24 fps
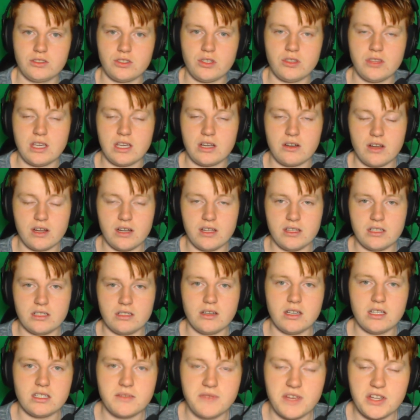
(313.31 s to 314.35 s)
To their credit, the
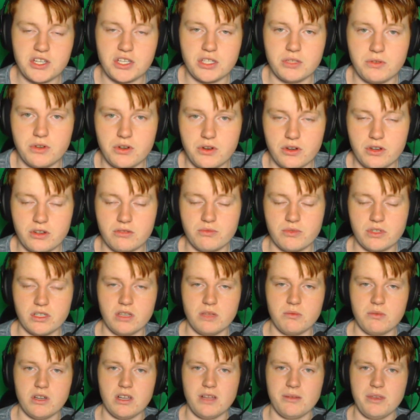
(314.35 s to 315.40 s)
Knights have actually recruited
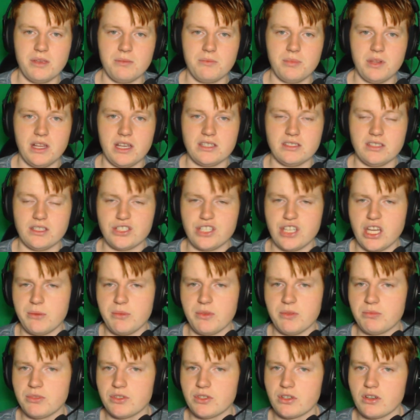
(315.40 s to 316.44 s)
really well. I mean, players like
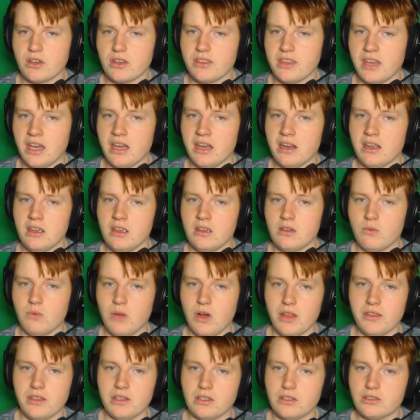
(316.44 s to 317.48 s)
Jamie Bure and that,
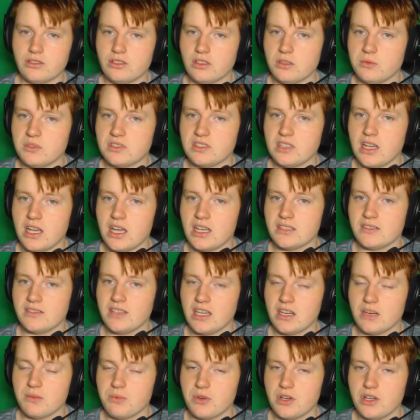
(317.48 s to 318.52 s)
while they're not superstars, they've
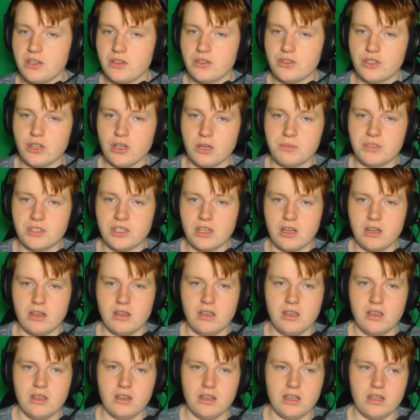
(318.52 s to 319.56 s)
done a pretty good job. So
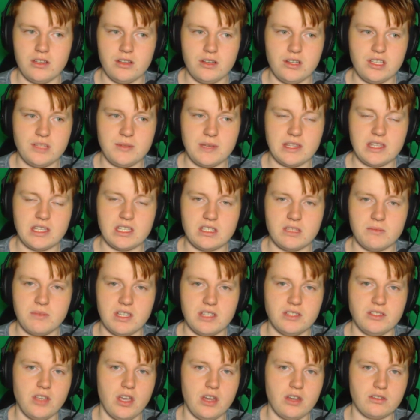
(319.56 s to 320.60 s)
I don't expect this to
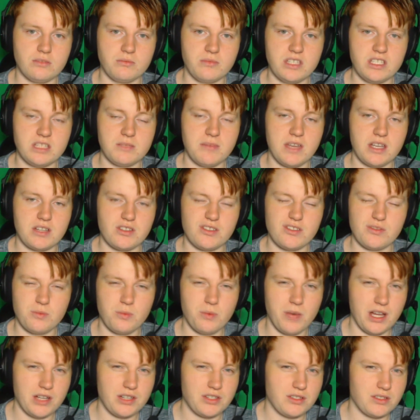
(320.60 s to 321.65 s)
be a total mismatch as
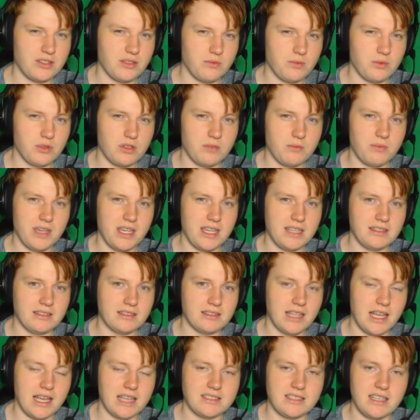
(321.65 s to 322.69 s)
much as it would have been
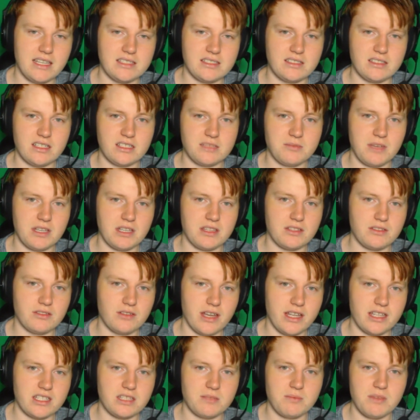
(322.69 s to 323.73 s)
last season. I expect the
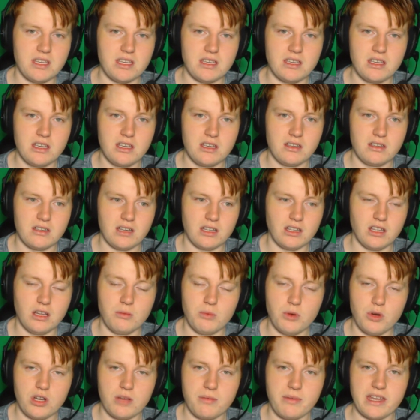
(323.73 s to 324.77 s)
Knights to be a
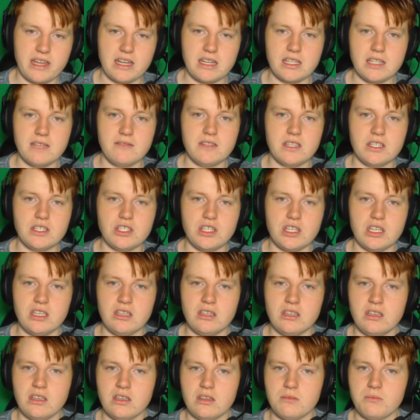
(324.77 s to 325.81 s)
lot more competitive this
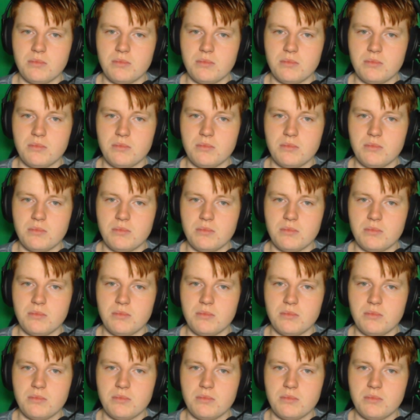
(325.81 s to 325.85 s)
year.